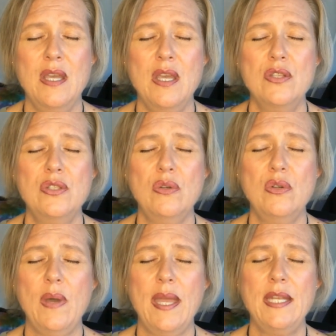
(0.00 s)
So
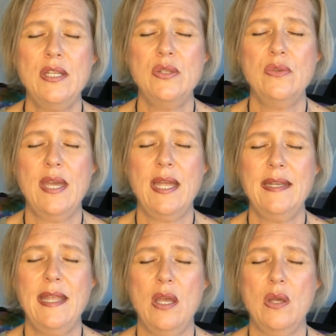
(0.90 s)
go ahead and do that
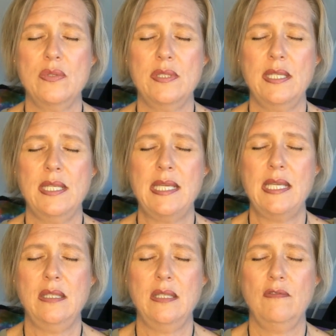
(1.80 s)
now, sending
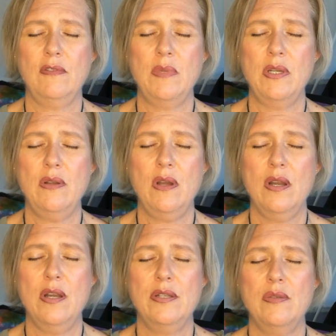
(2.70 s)
healing from your
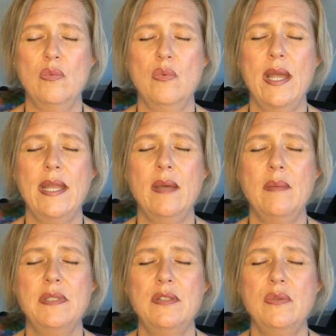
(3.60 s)
heart right
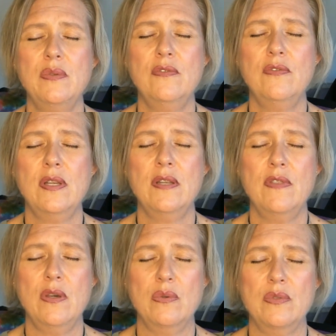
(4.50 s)
up to in front of
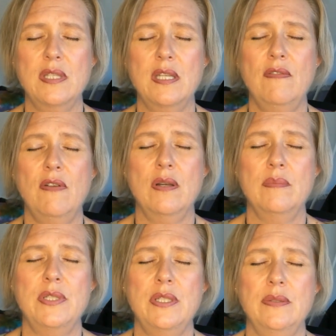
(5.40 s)
those that have
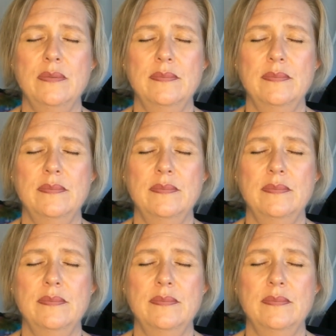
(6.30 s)
harmed you.